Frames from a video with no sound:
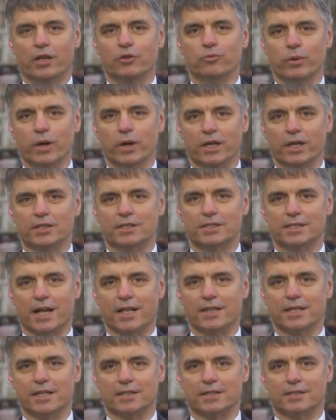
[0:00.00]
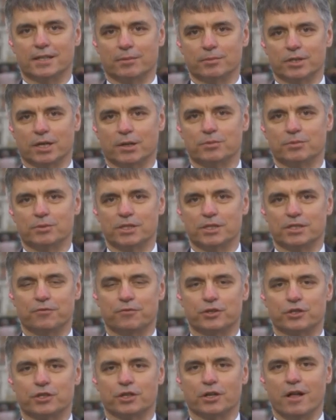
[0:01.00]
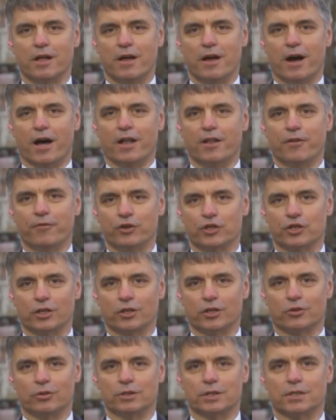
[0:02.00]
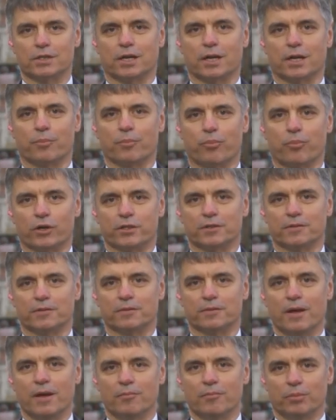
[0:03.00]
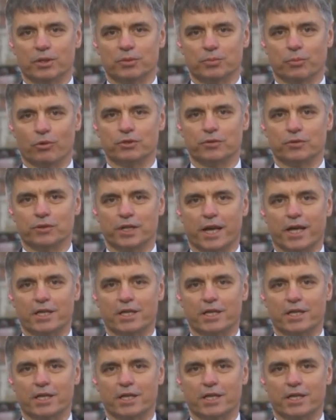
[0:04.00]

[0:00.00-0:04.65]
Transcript: And we understand that sometimes these unofficial conducts are important, but most of